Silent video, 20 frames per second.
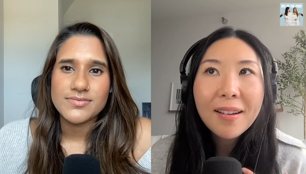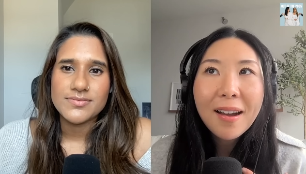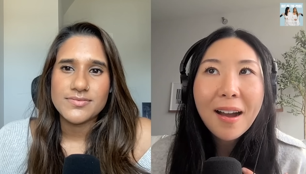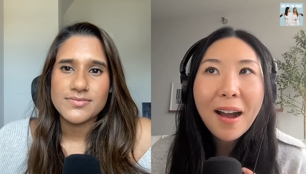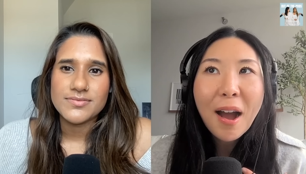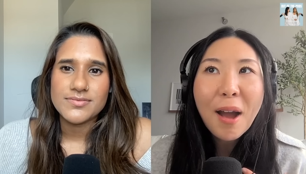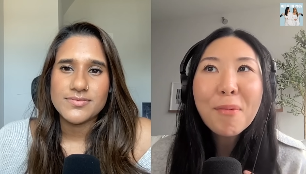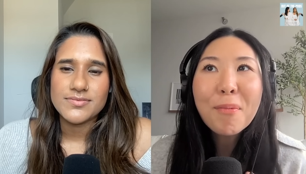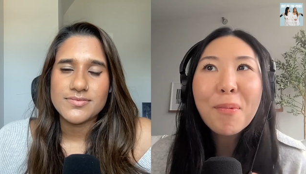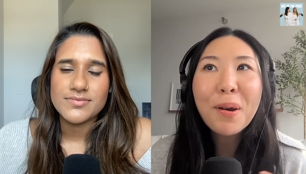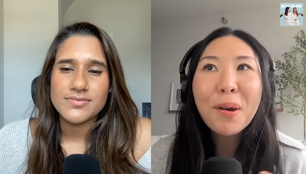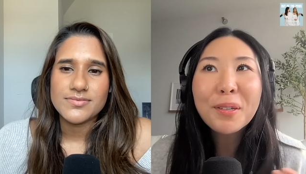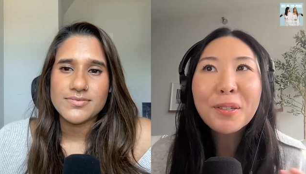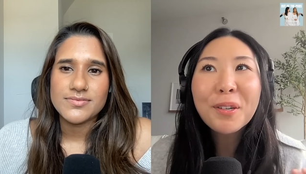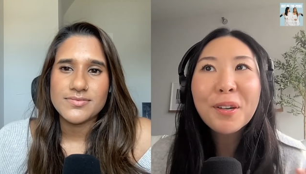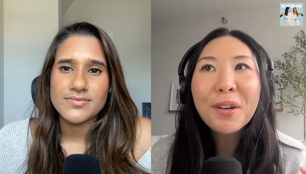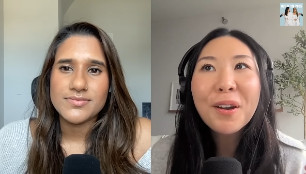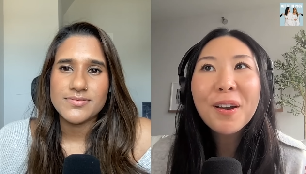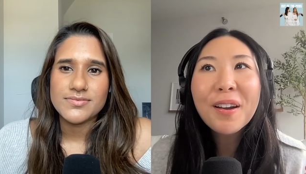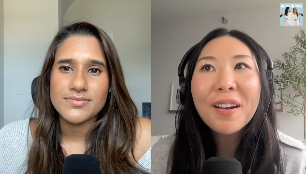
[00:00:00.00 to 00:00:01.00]
Speaker 1: I
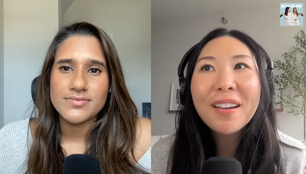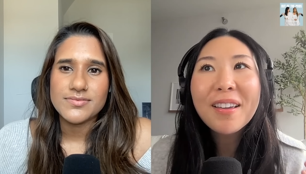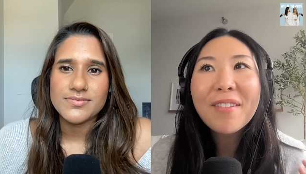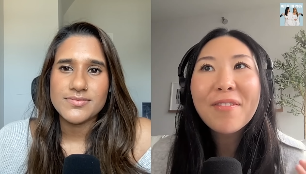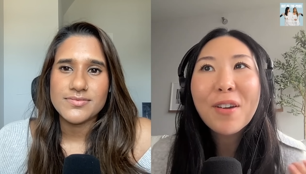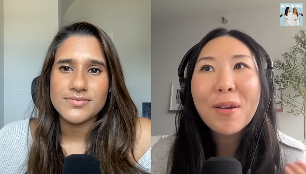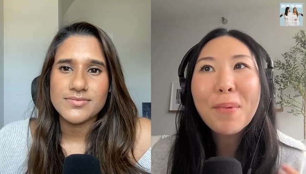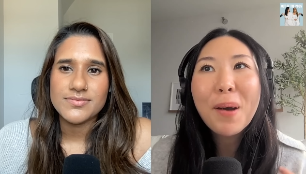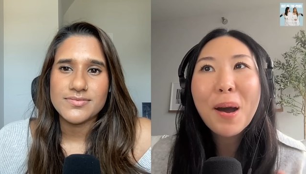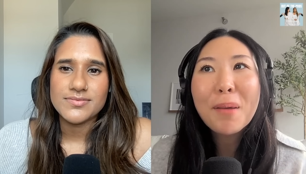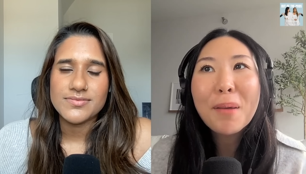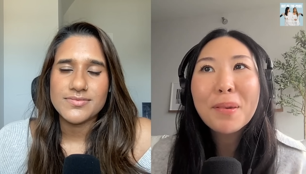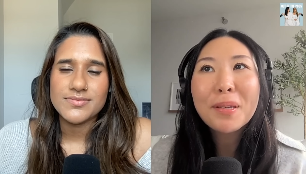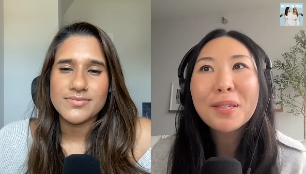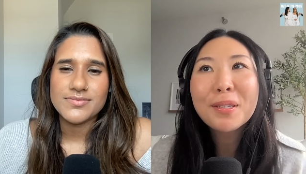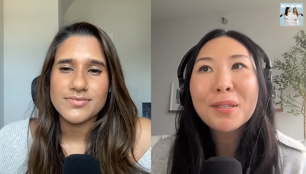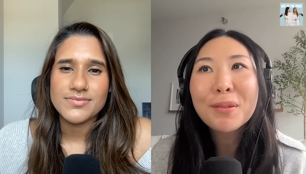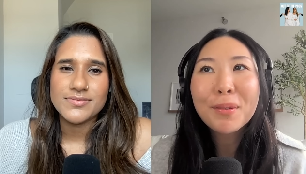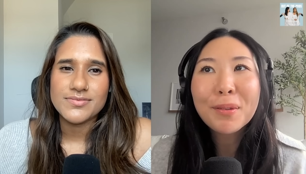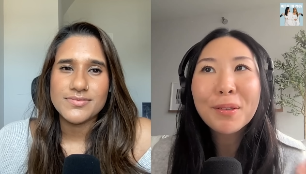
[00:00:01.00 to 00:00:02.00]
wonder if our pod
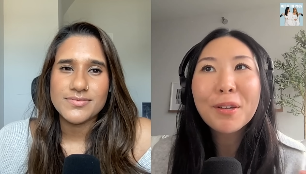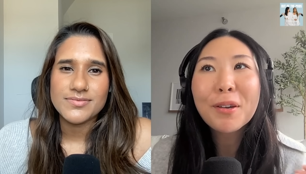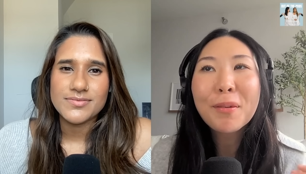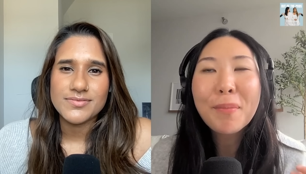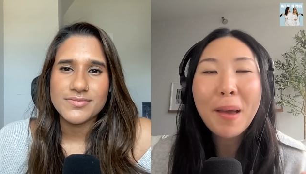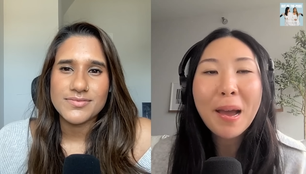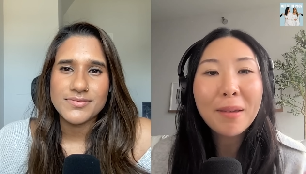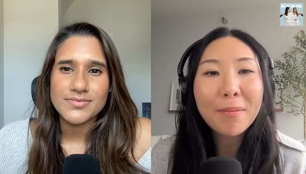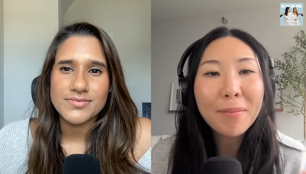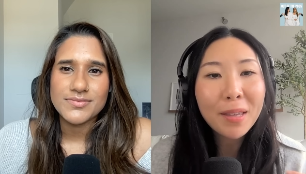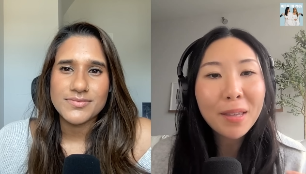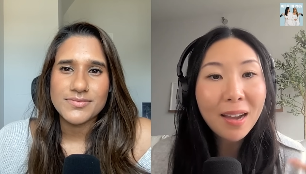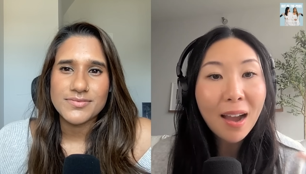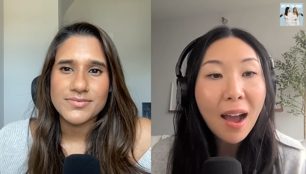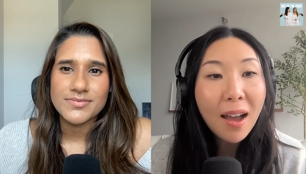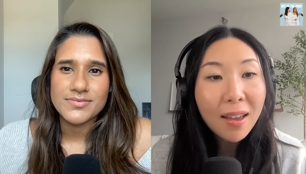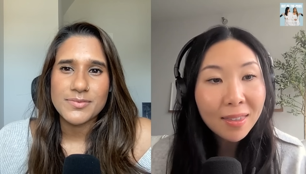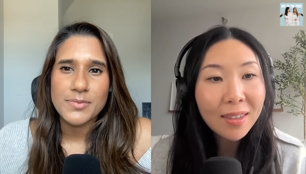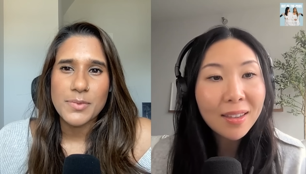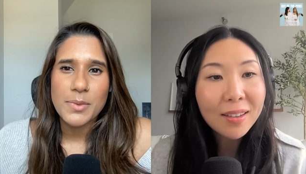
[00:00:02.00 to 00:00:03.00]
besties will look back and be like,
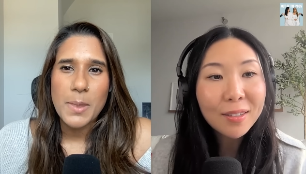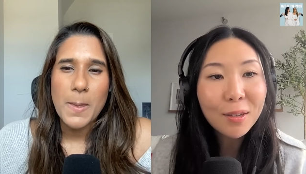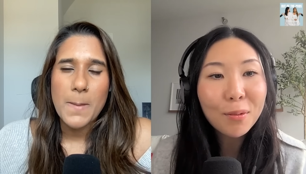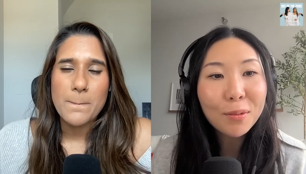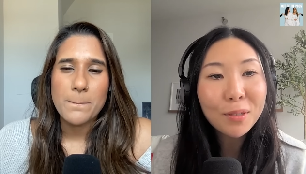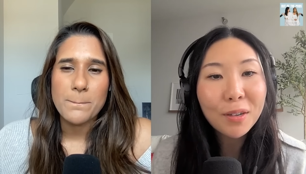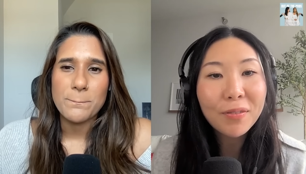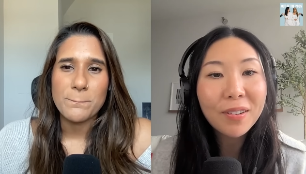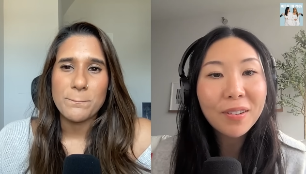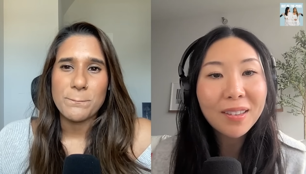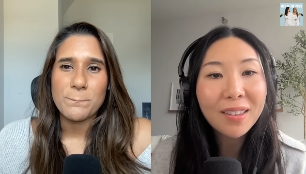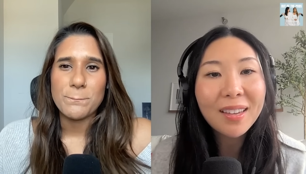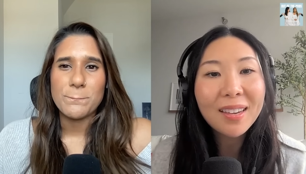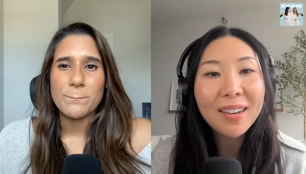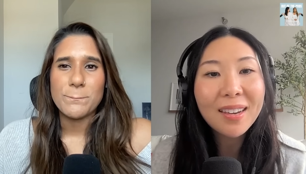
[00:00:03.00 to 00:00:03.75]
"I think so differently